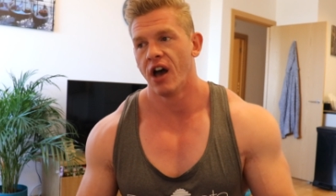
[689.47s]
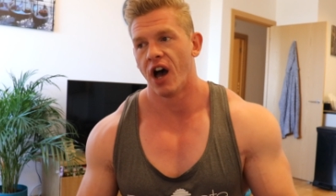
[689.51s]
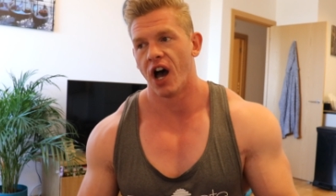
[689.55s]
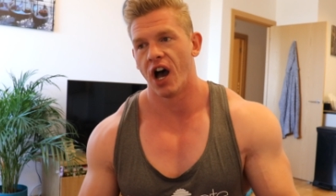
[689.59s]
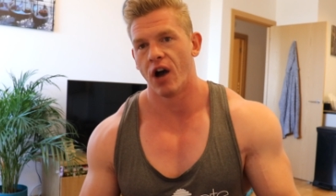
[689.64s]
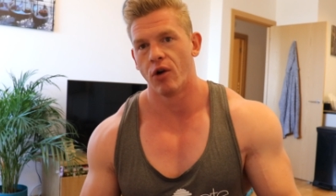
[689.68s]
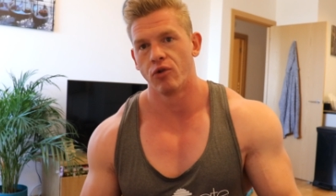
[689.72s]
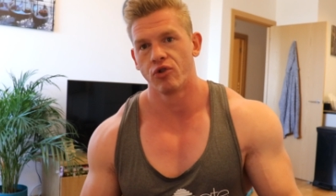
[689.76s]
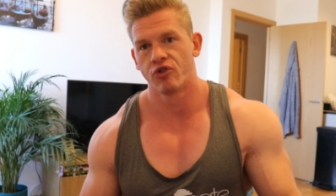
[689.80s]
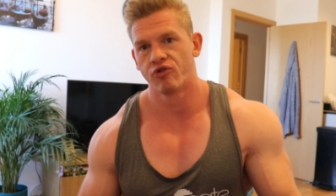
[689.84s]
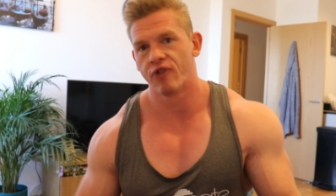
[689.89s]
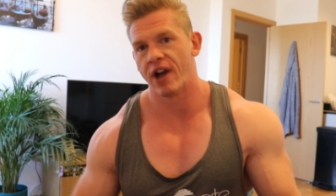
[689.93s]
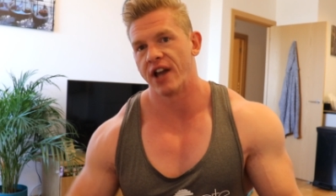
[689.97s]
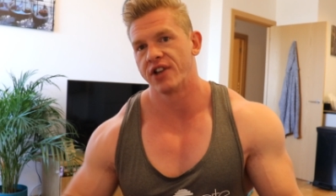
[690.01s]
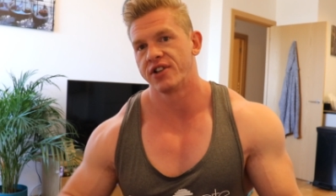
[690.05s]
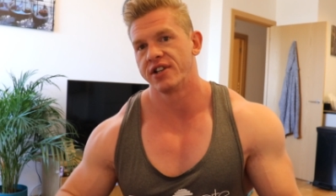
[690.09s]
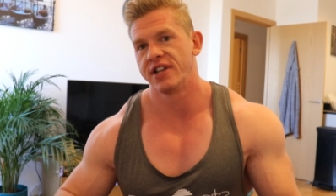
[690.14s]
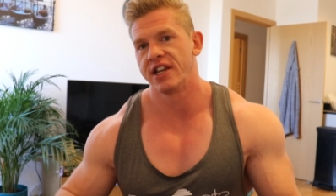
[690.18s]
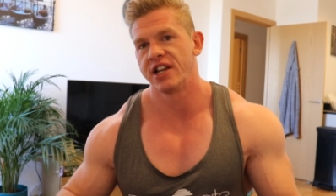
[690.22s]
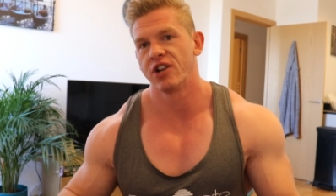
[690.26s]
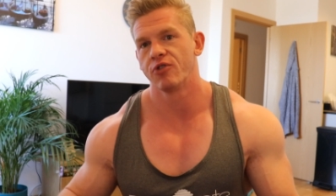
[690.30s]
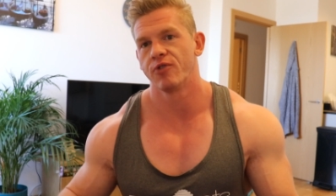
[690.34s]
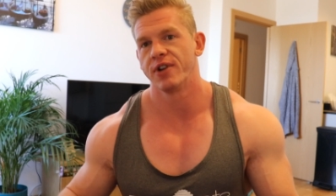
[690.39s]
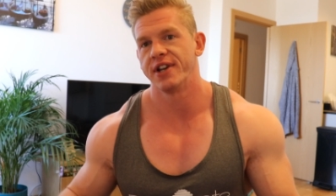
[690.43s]
I'll
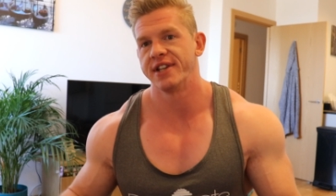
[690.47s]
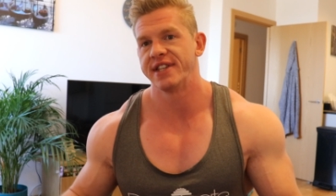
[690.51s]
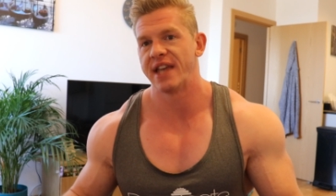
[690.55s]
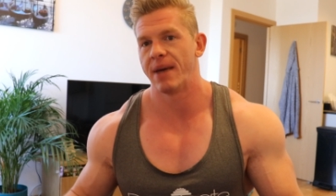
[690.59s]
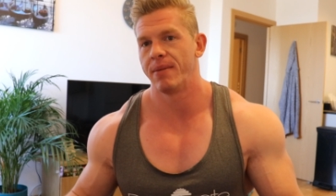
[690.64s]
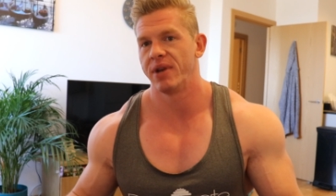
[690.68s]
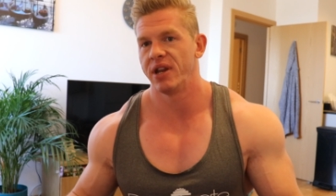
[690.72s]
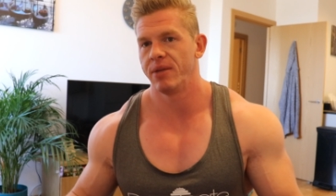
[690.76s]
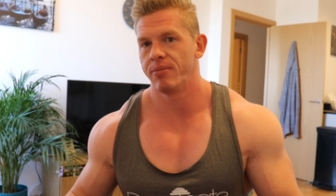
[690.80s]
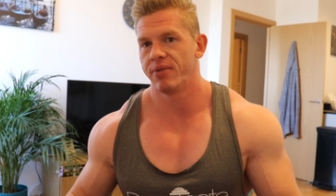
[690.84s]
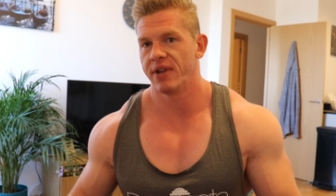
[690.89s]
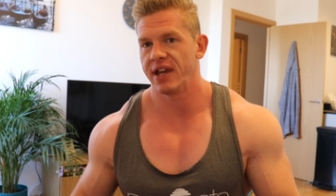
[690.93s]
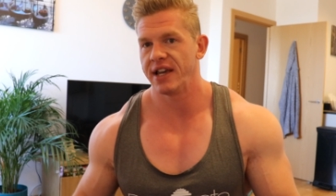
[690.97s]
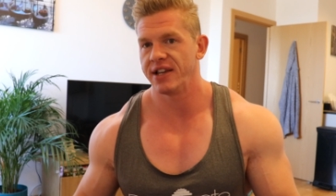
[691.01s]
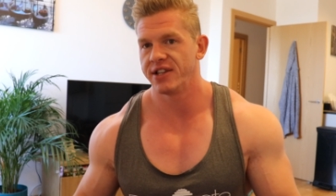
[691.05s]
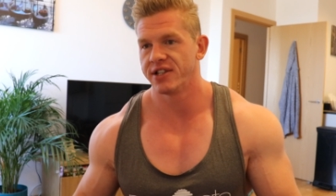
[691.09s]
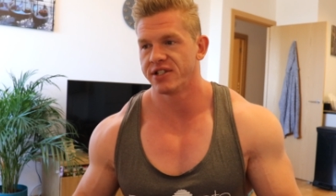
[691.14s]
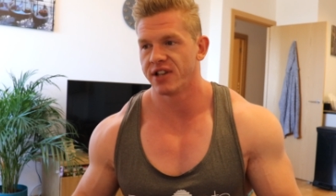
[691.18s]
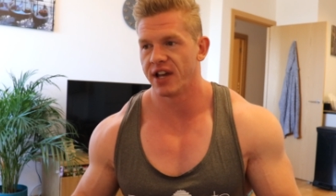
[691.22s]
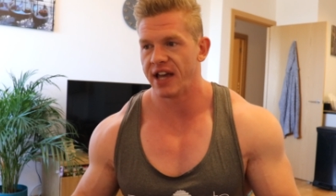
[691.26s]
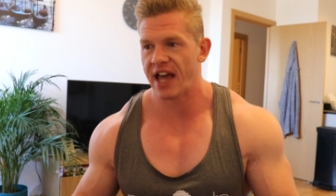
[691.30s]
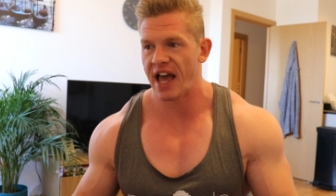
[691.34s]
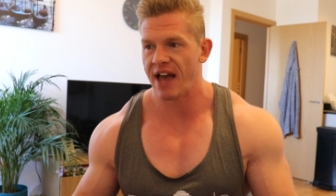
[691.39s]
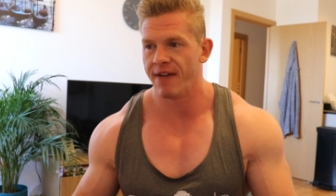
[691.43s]
gradually increase how many
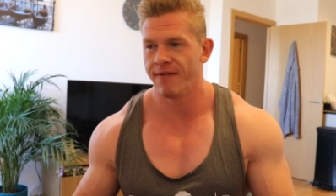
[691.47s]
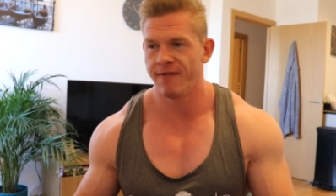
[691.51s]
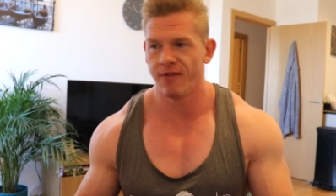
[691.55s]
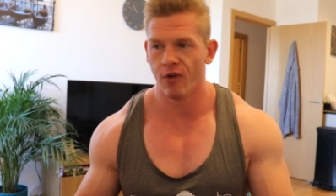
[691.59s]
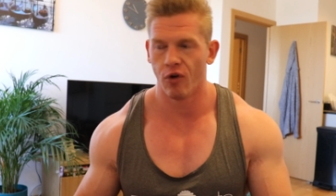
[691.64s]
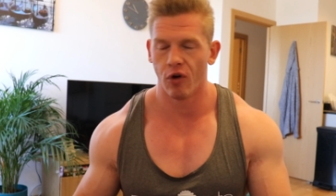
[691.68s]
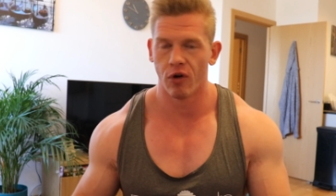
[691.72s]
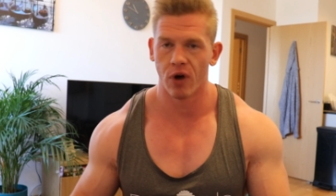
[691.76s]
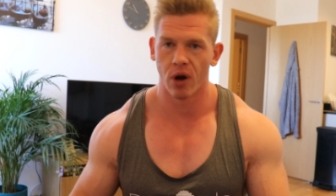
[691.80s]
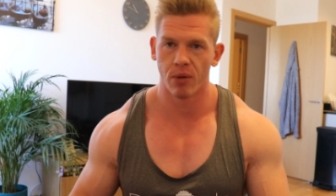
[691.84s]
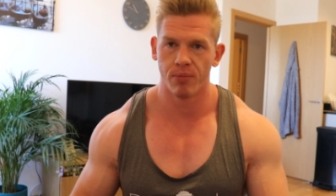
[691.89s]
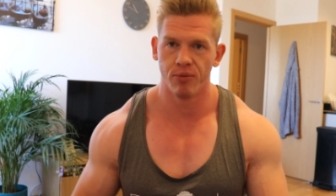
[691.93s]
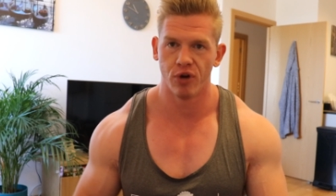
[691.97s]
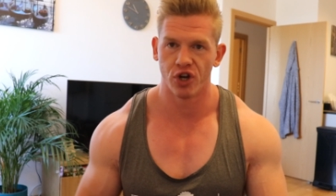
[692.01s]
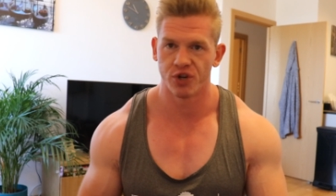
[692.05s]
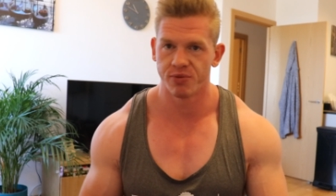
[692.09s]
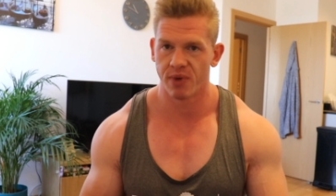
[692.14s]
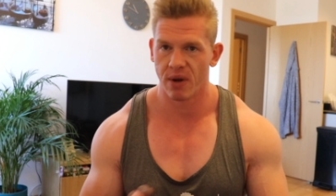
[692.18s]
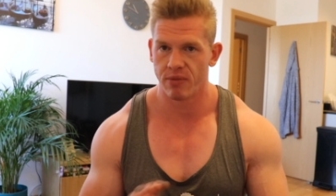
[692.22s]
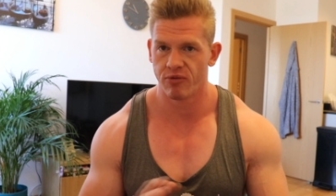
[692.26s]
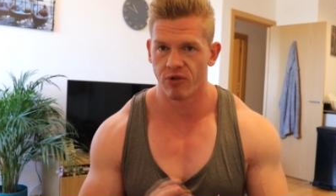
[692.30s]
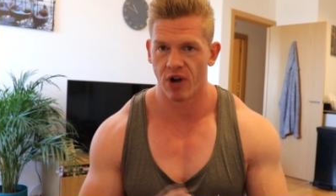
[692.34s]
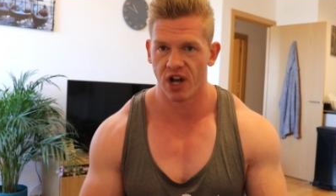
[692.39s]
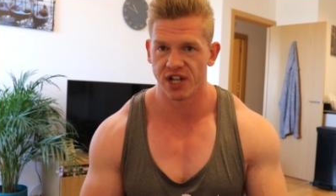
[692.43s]
places I have, or I'll
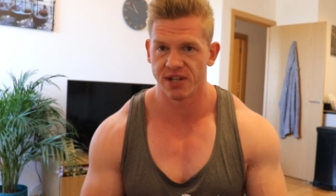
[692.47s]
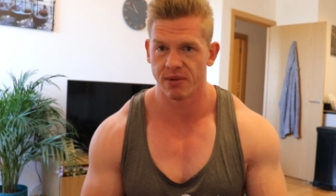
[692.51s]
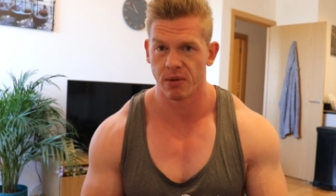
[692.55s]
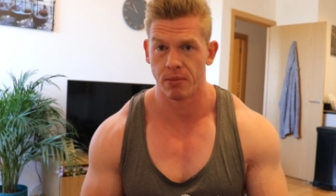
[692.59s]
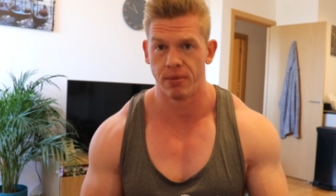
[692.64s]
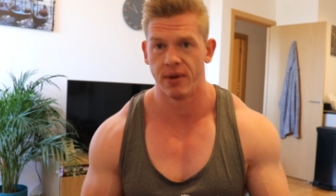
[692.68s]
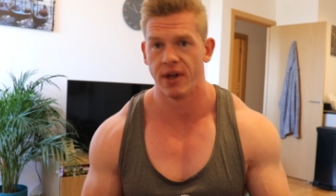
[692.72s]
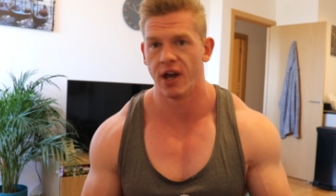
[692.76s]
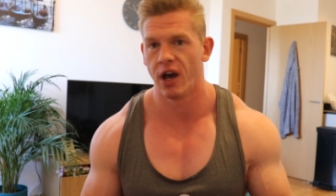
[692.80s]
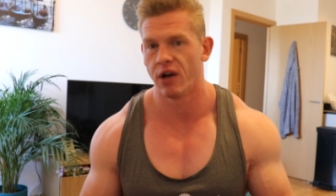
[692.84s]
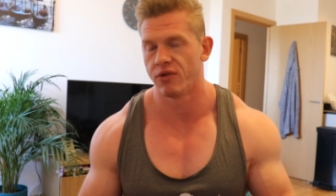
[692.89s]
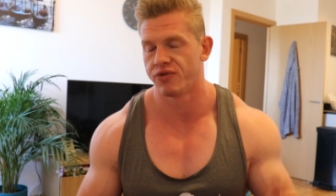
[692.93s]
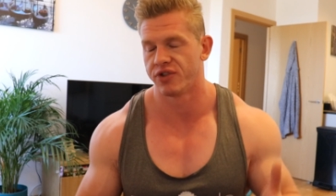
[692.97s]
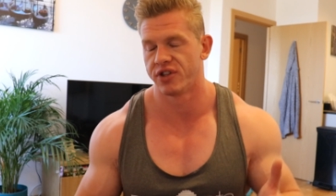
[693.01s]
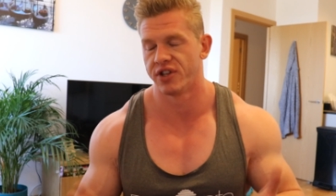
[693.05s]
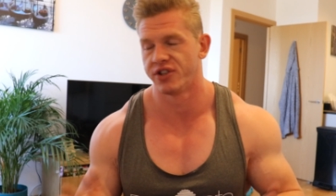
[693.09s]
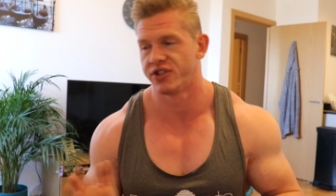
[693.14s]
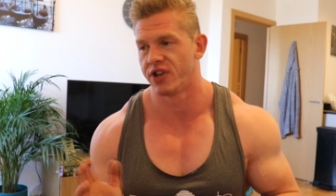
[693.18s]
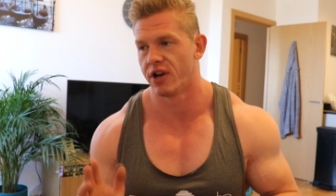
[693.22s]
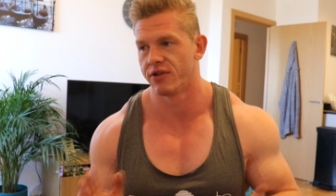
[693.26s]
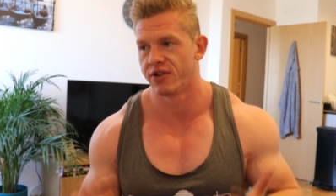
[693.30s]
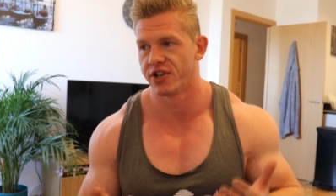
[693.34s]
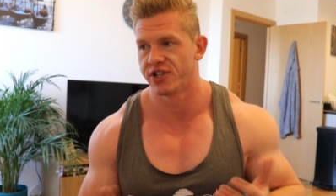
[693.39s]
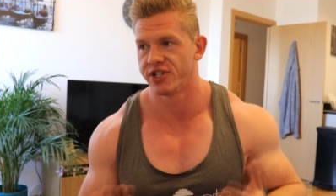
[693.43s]
push my price up a bit. I'll
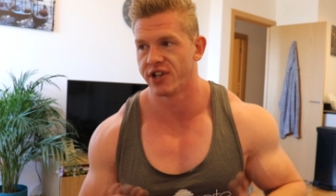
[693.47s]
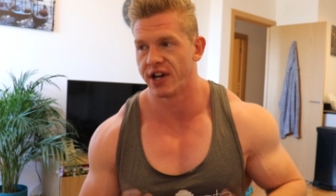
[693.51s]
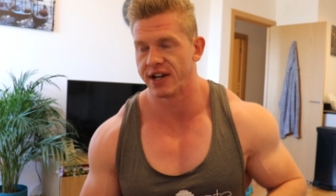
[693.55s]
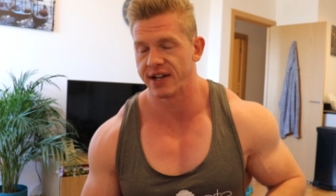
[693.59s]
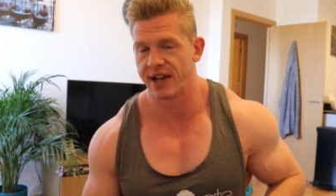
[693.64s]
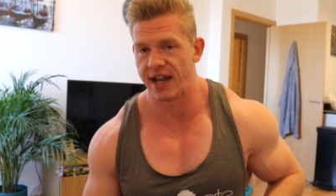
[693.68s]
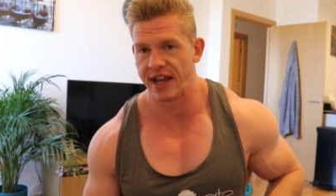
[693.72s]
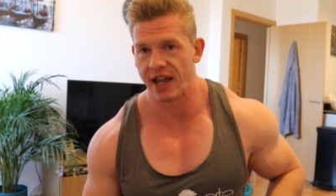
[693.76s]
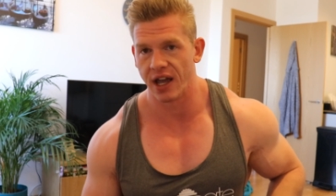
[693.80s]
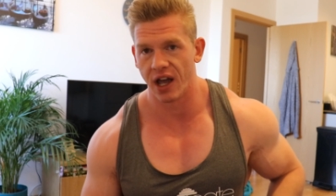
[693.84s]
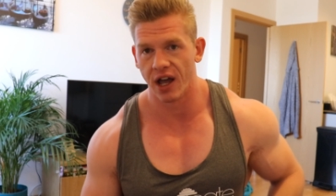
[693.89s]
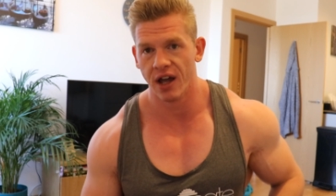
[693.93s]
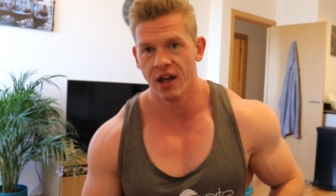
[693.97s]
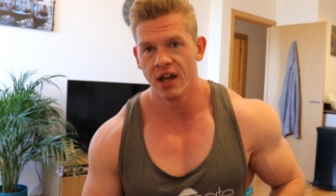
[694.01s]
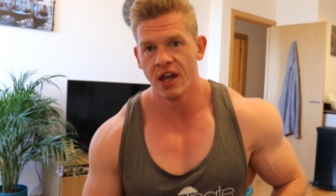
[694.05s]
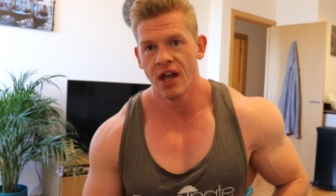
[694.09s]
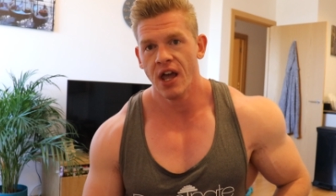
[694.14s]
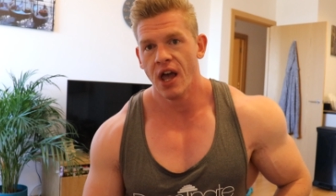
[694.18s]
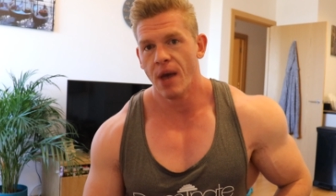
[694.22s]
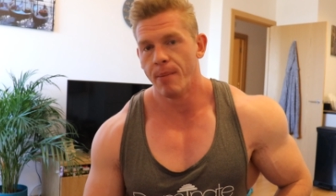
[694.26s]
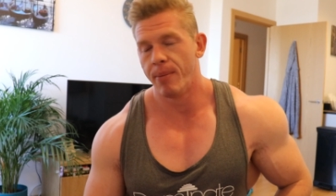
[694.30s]
decide later.